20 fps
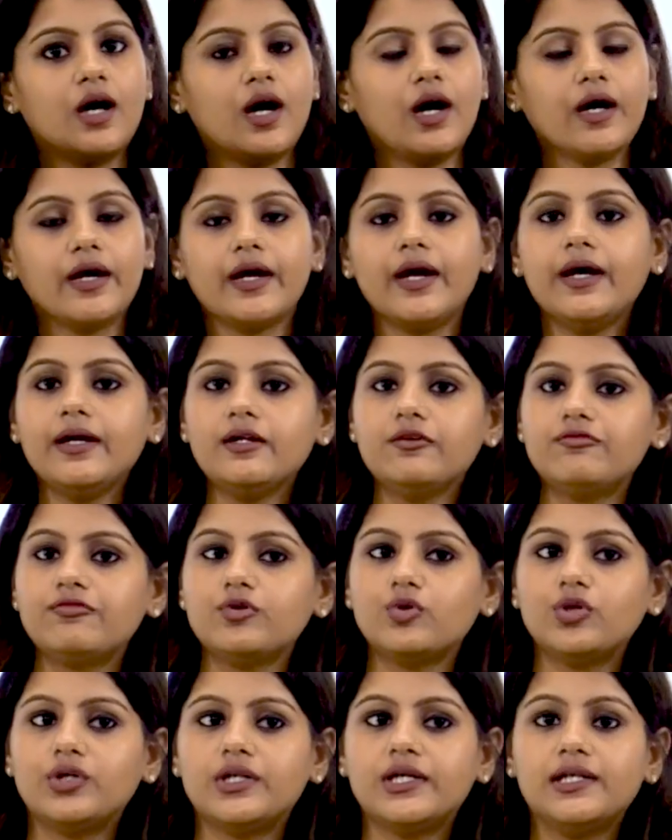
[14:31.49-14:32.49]
Again, if
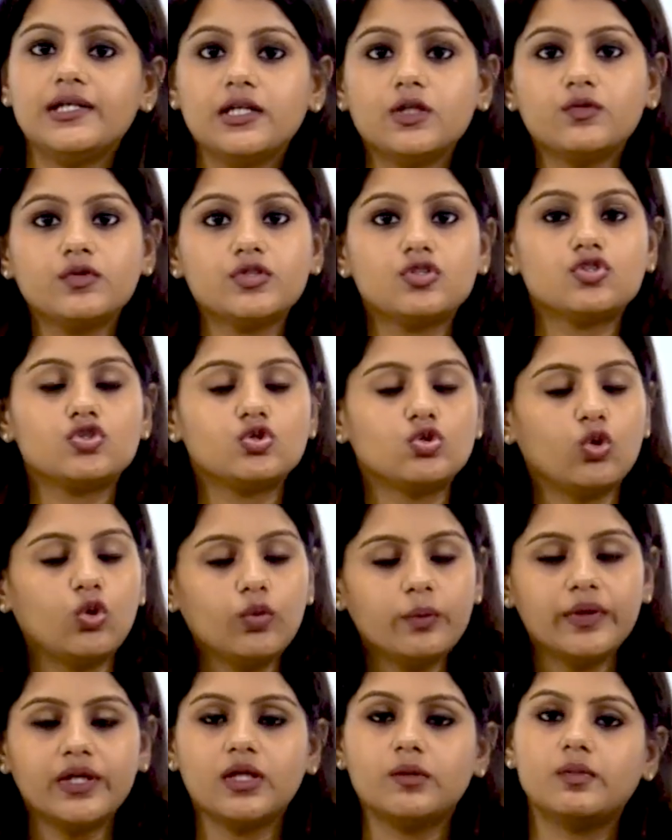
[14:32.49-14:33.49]
you are dealing with so
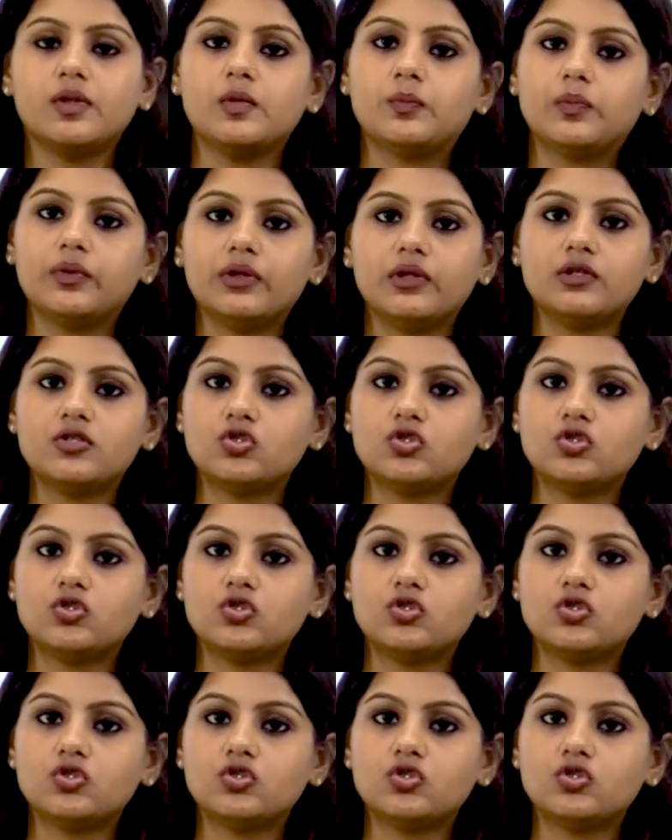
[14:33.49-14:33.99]
many people,